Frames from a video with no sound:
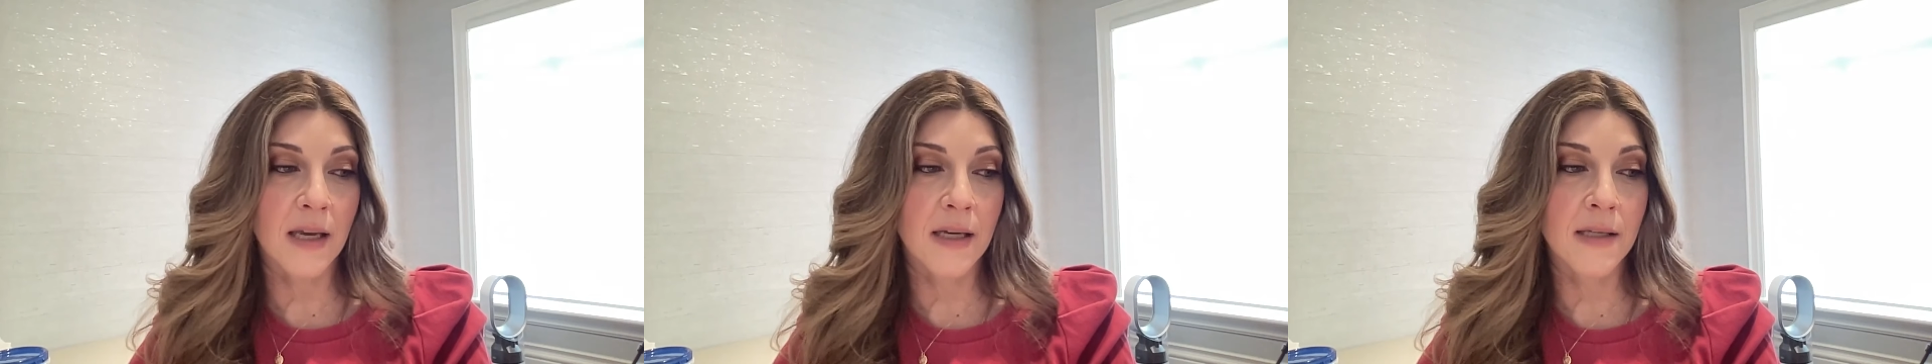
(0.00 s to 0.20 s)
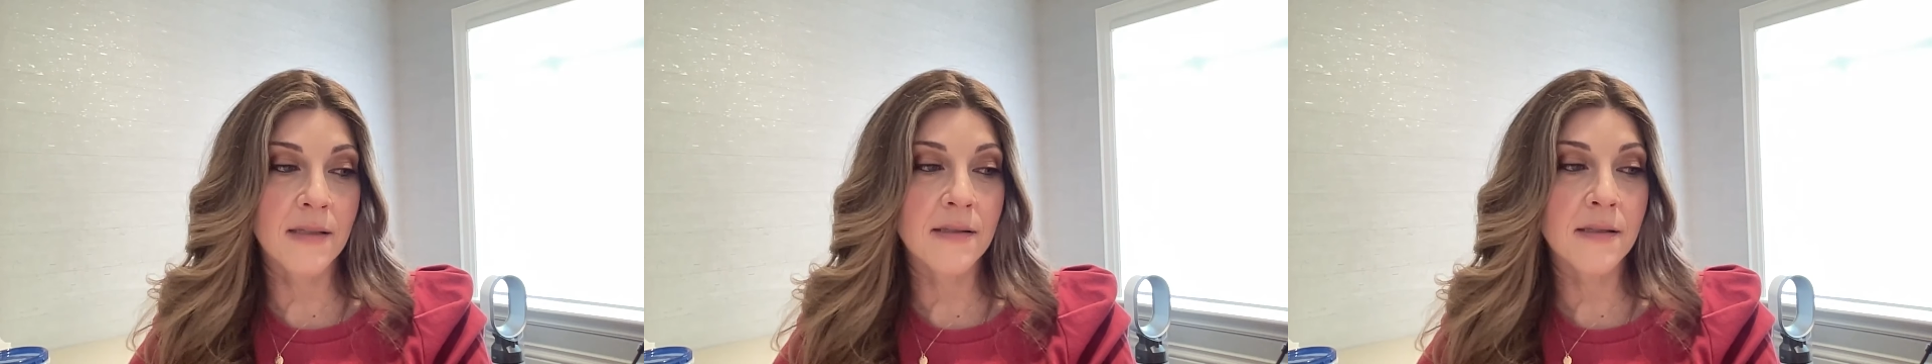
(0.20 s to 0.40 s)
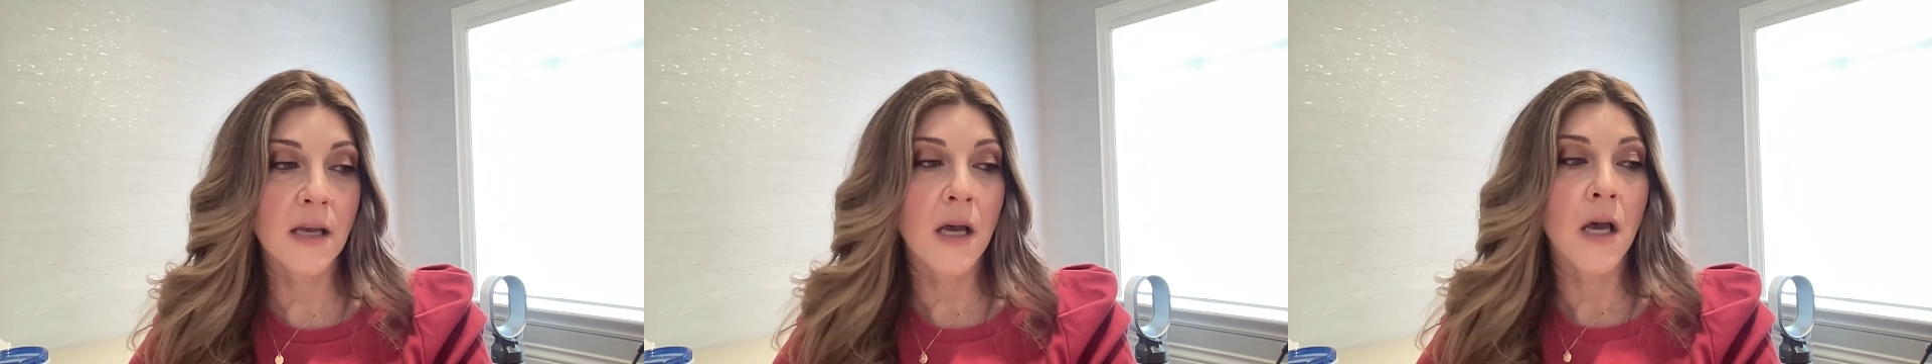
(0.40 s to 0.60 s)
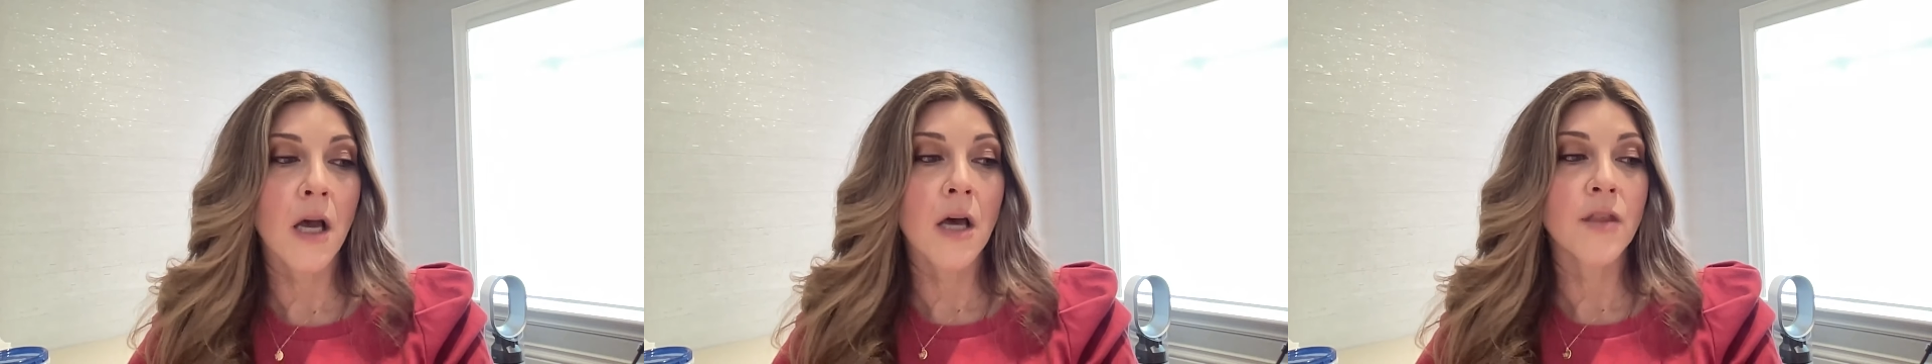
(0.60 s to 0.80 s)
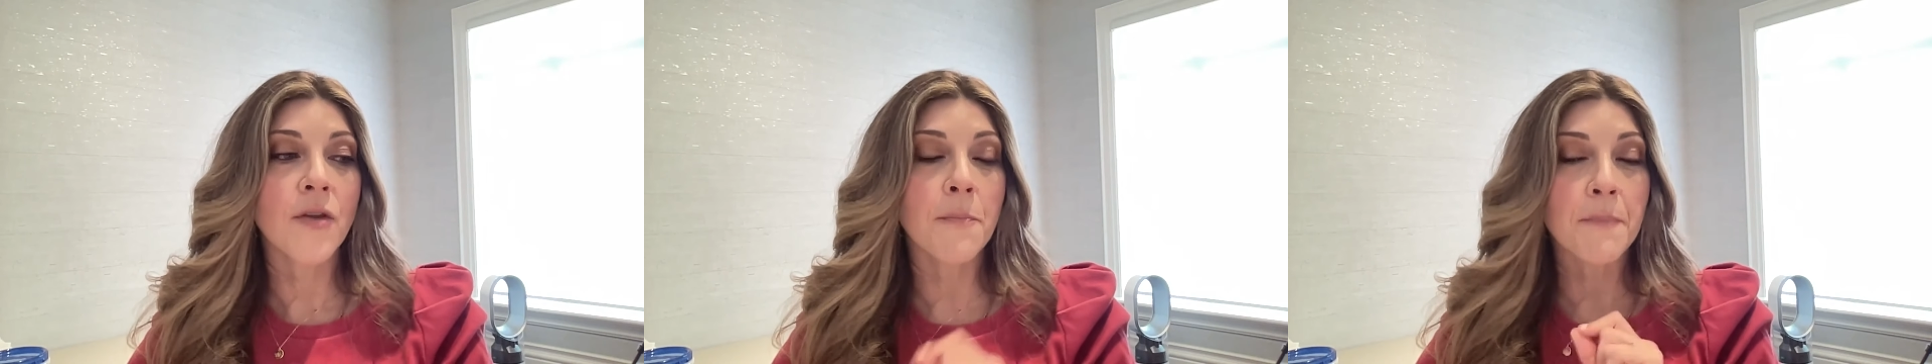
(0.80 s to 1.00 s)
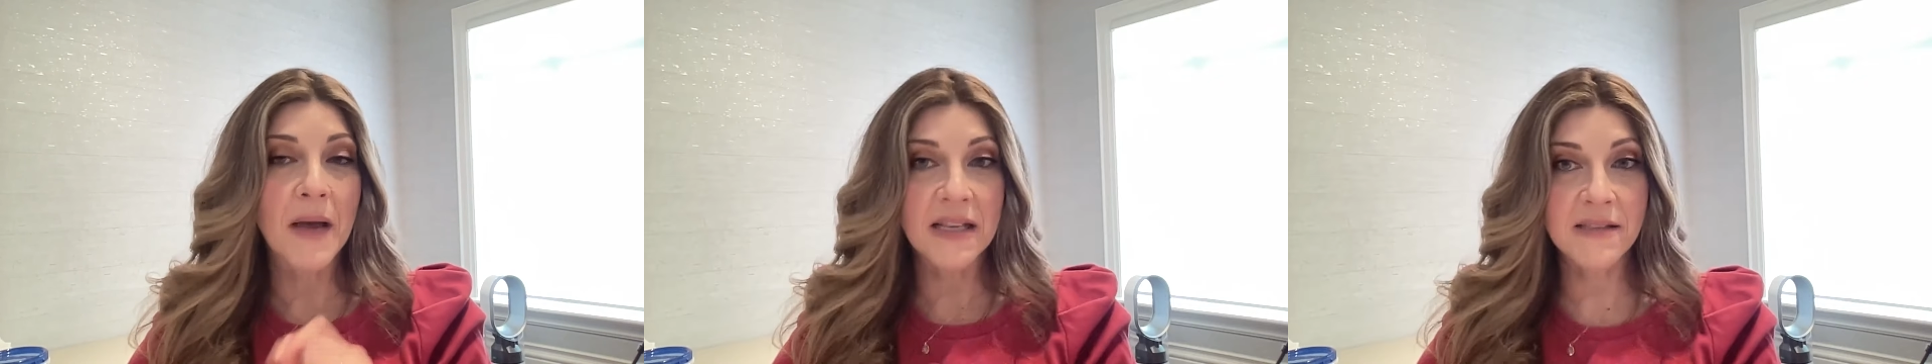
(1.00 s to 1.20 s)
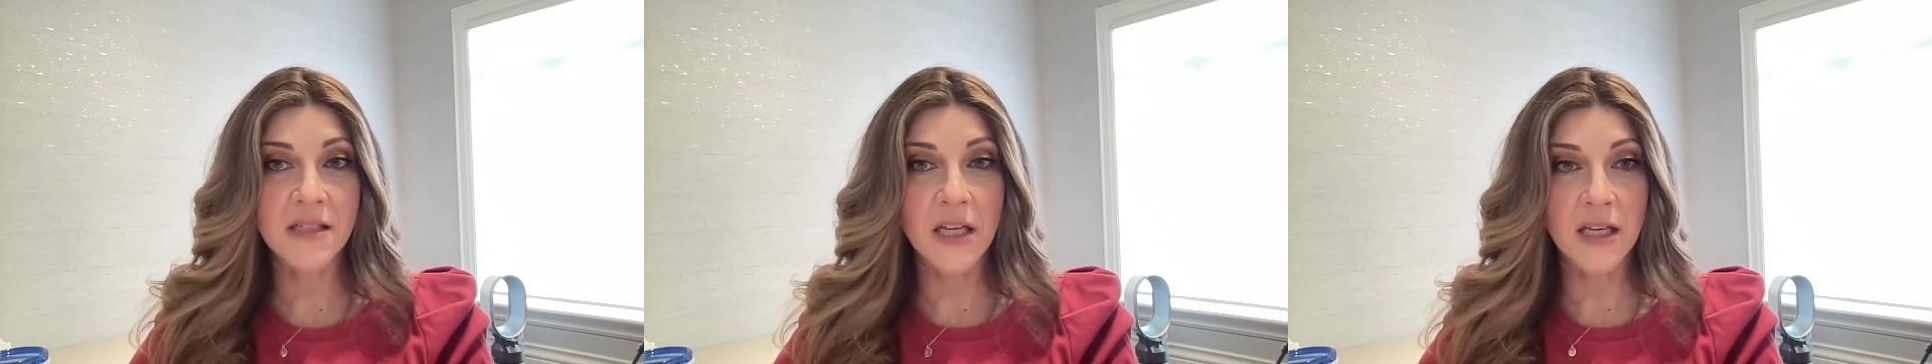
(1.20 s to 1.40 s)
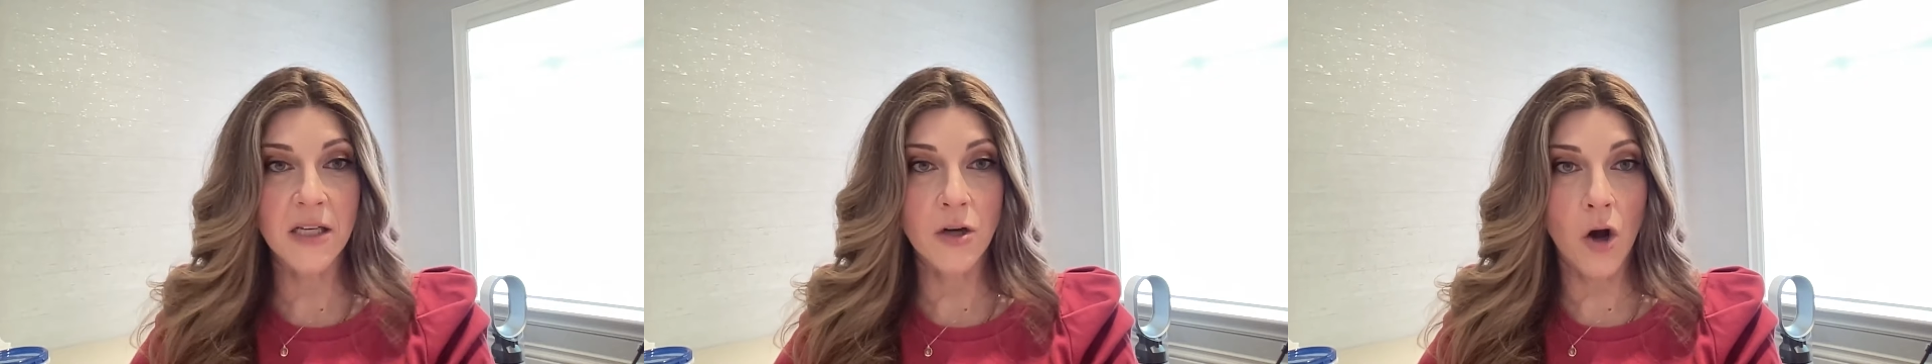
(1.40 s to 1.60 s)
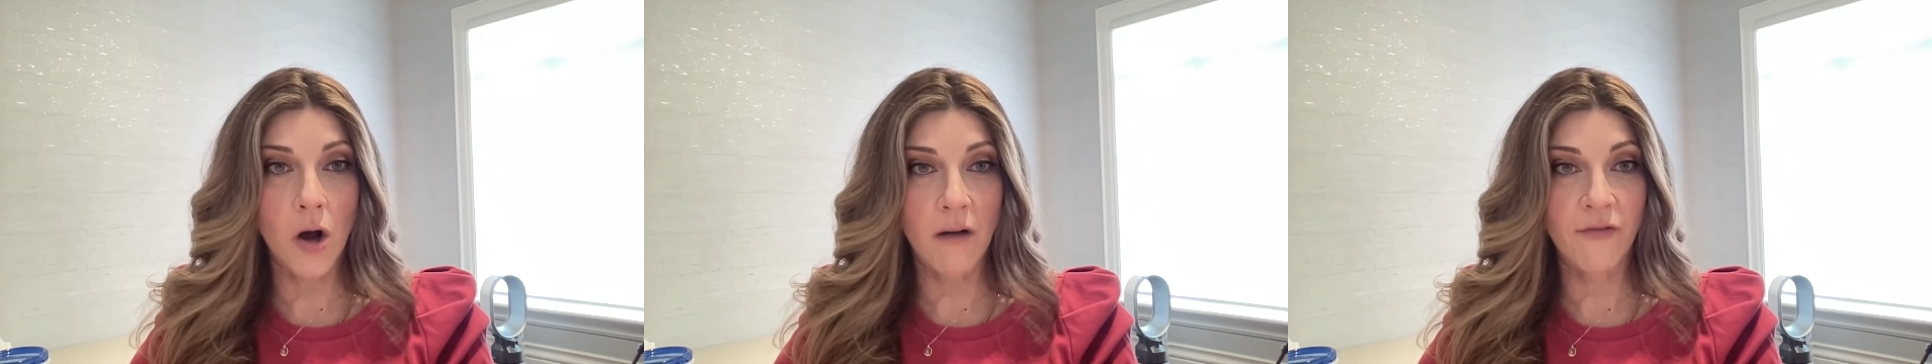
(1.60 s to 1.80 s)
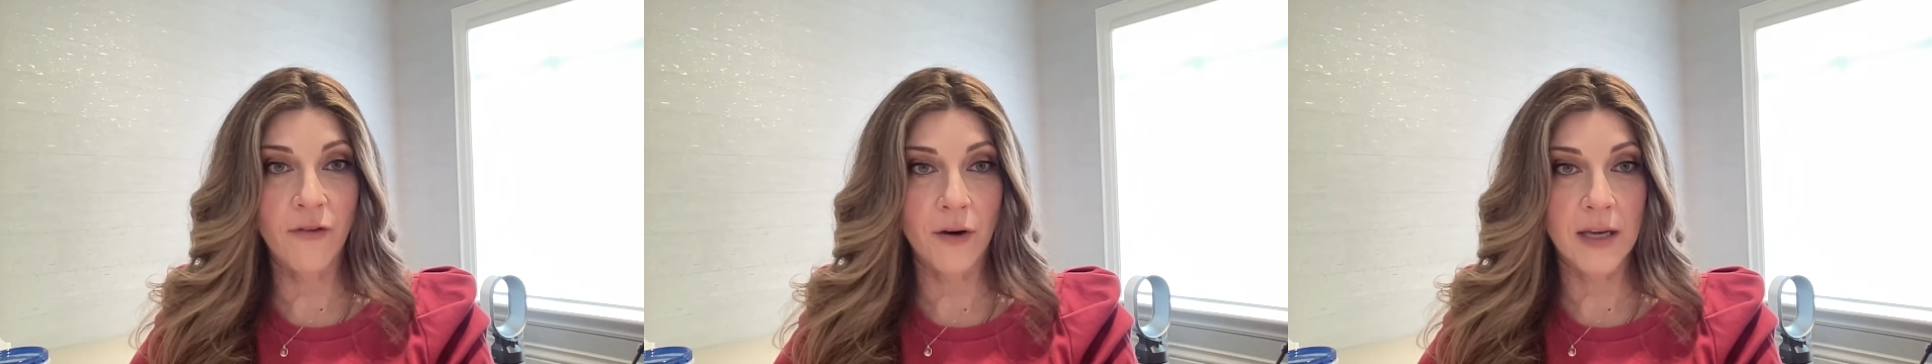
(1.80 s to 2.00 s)
is The best I can
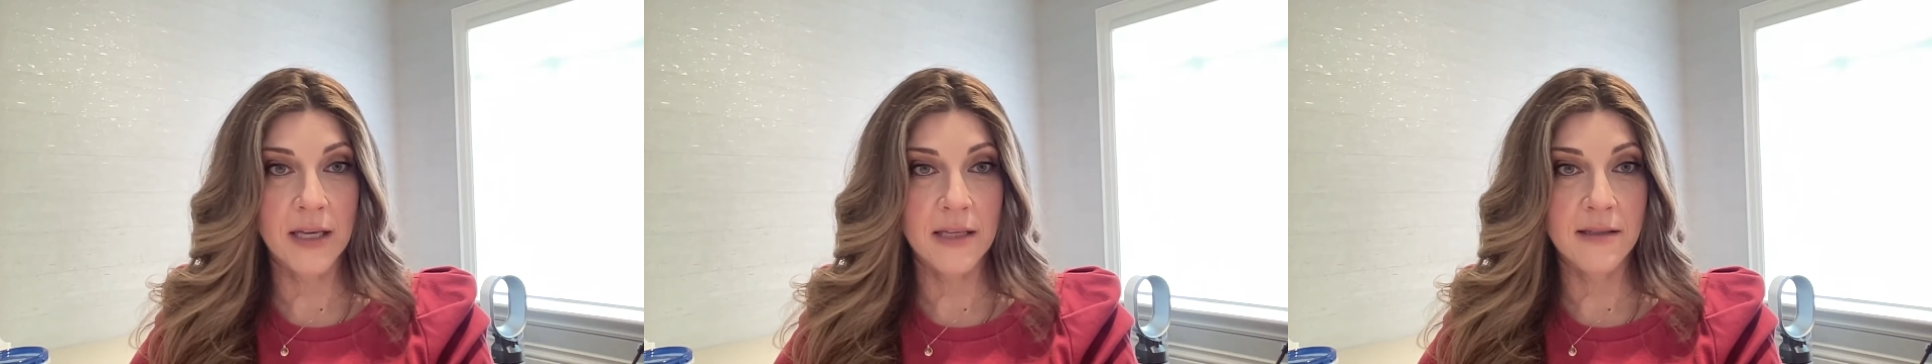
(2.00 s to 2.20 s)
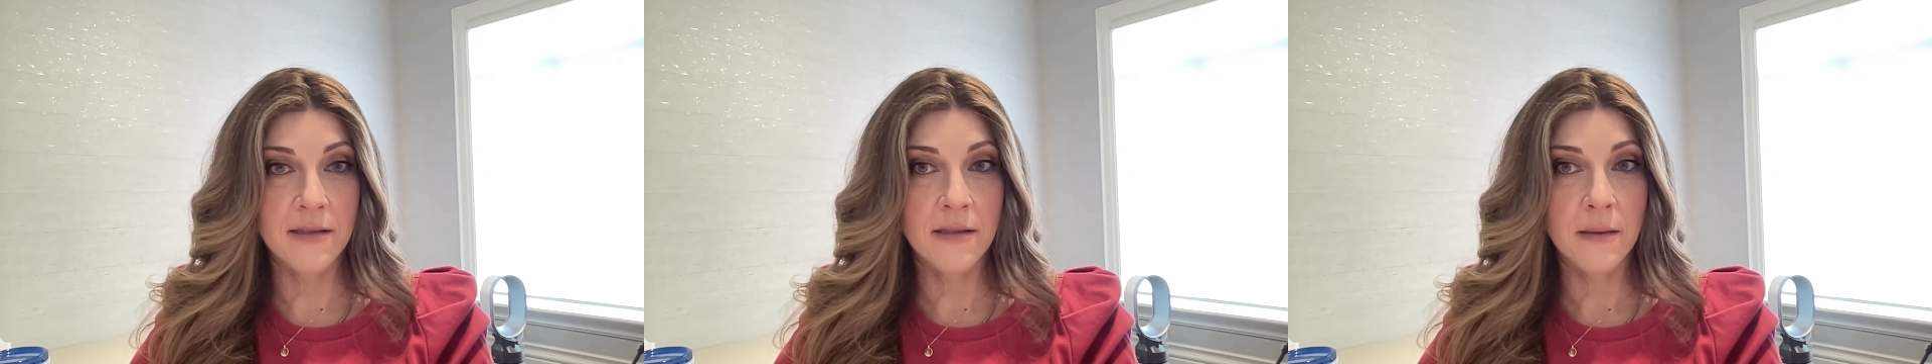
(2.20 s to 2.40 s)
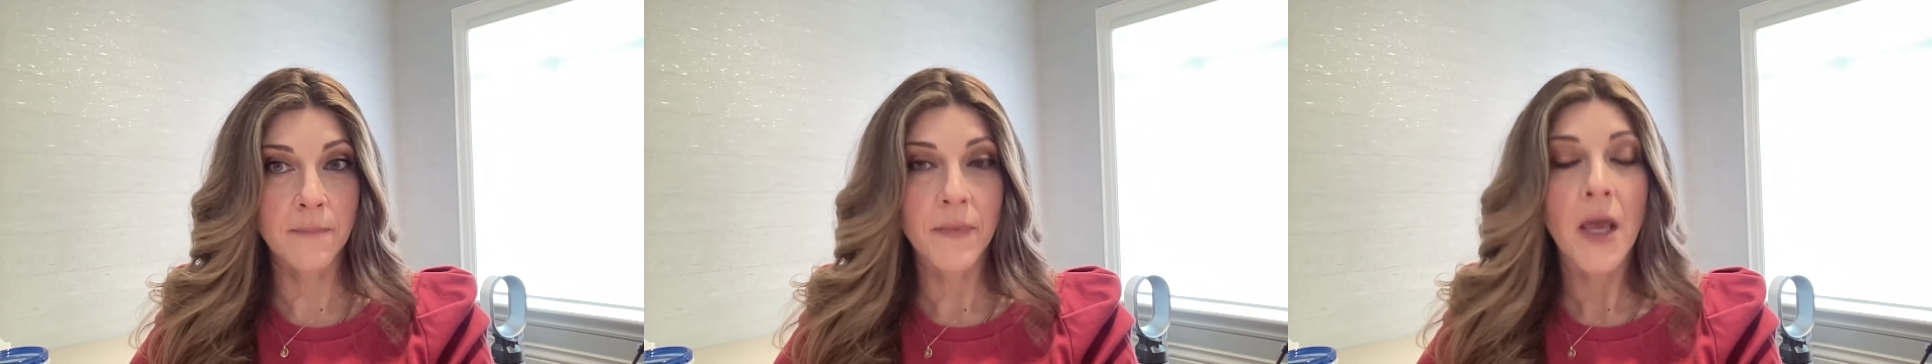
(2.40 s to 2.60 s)
offer is